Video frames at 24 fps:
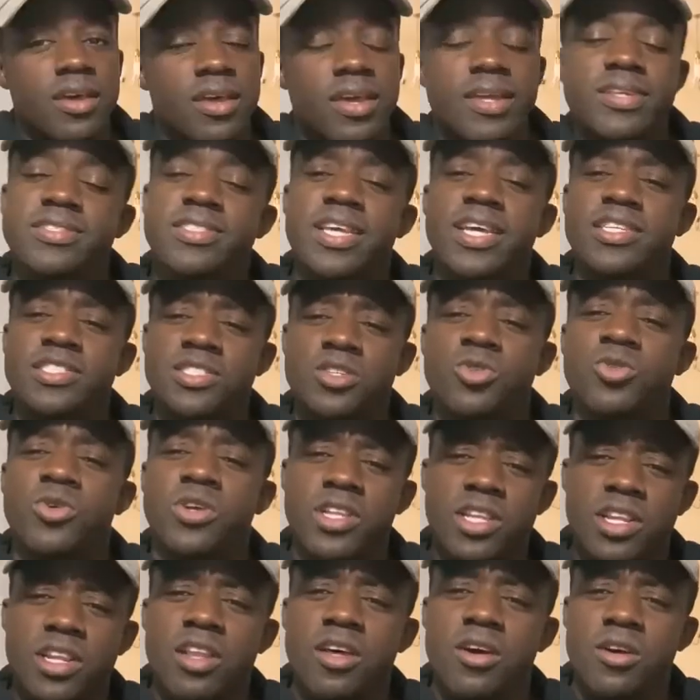It takes a
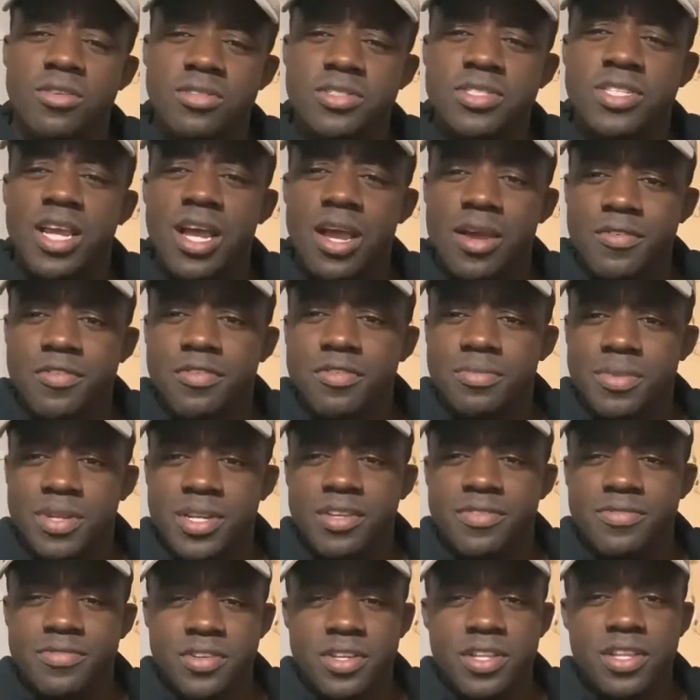really long time for me
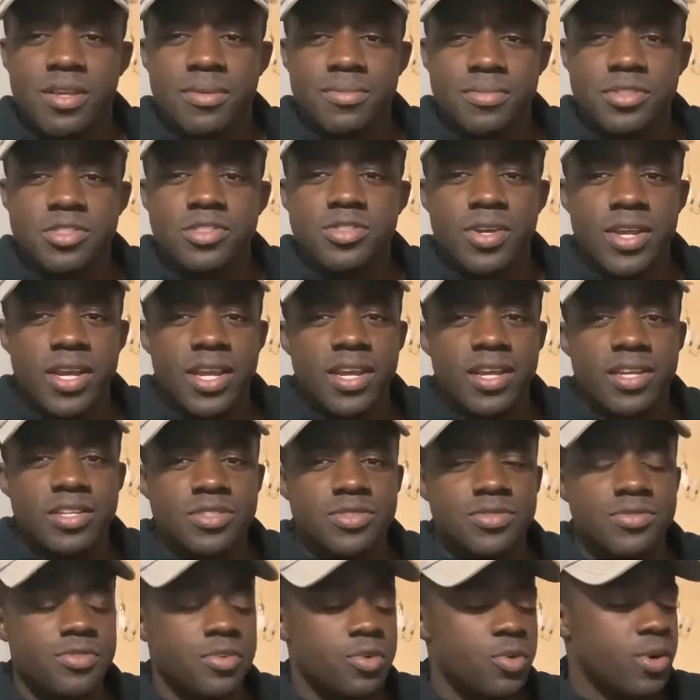to fill up the trash
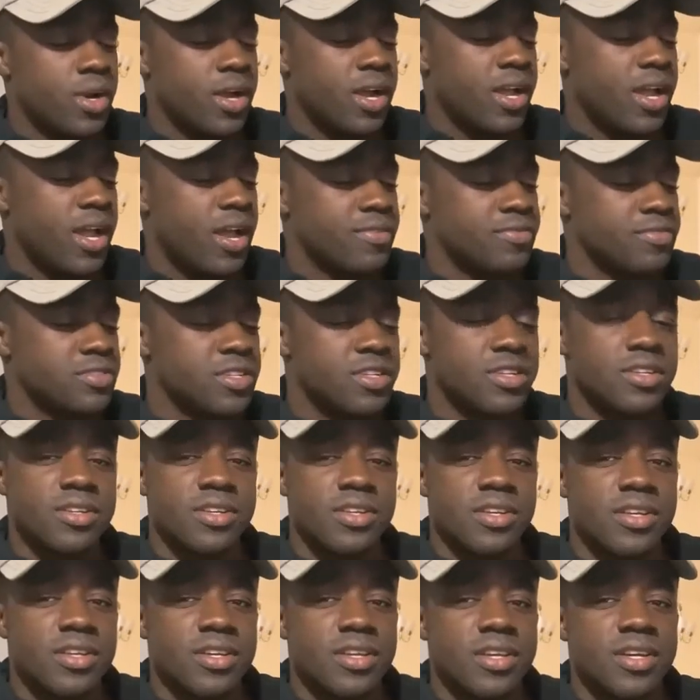for where I have to
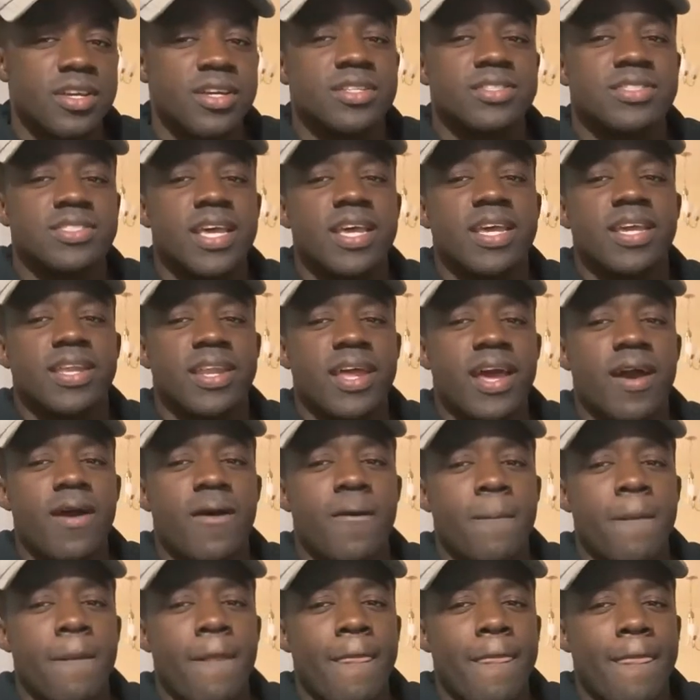take it
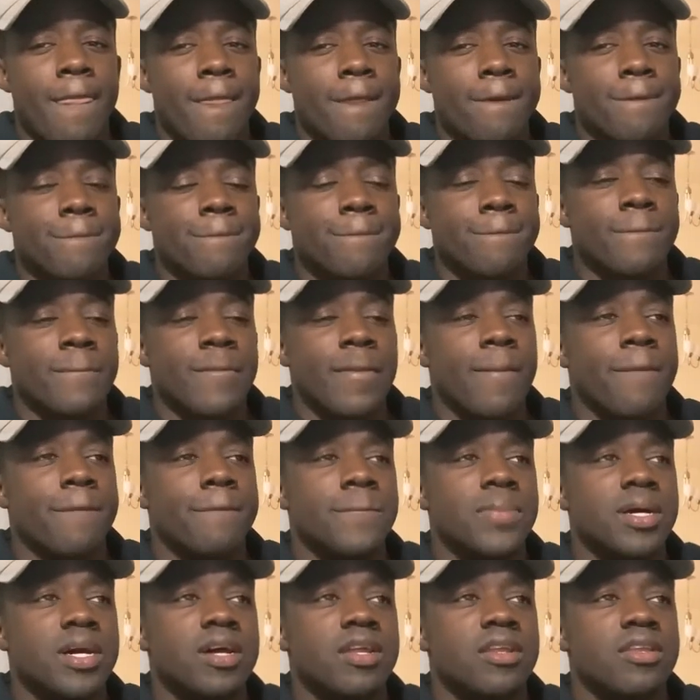out.
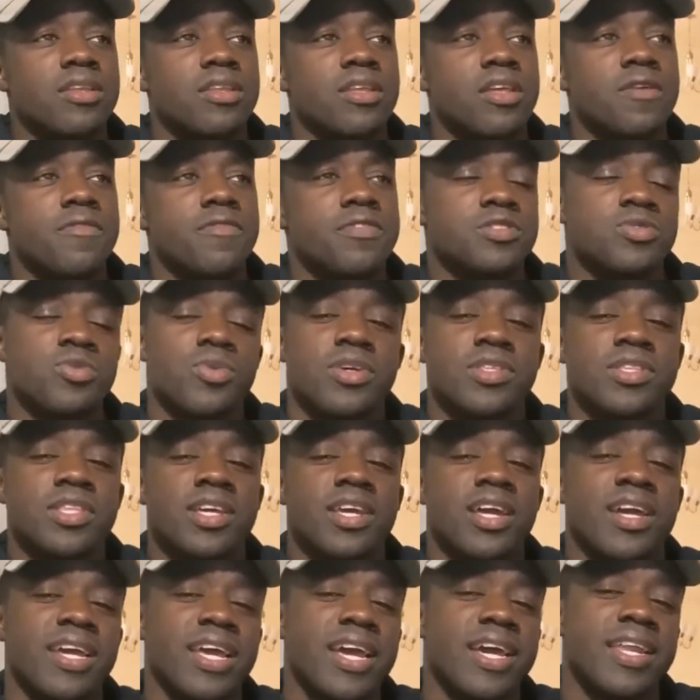But if it's one
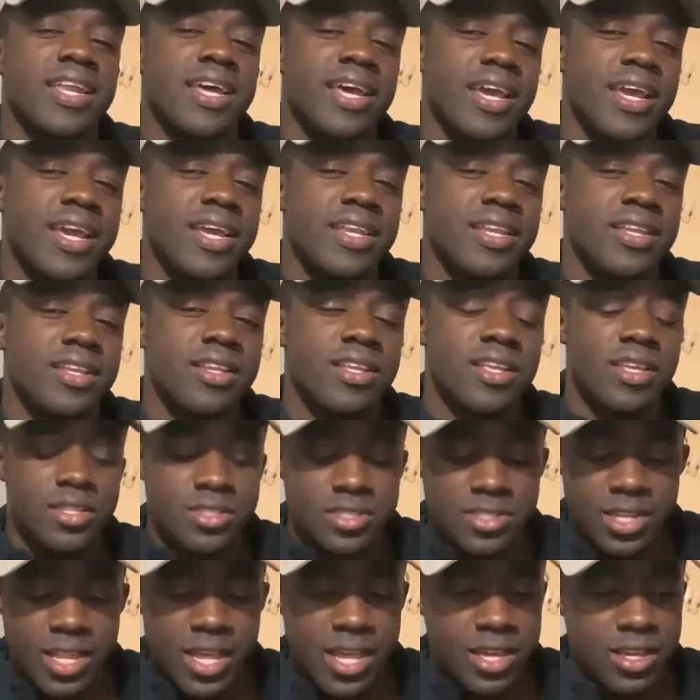thing I kind of hate it,
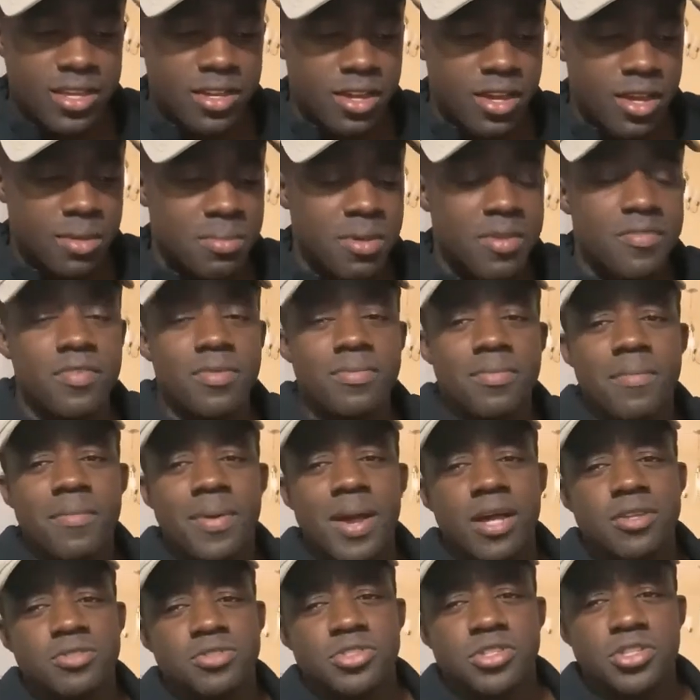it's like um, if I'm
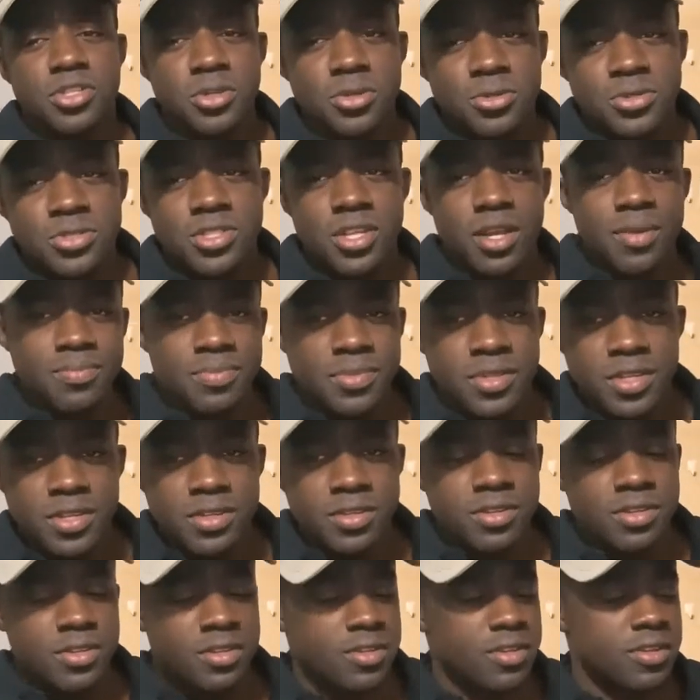about to do something,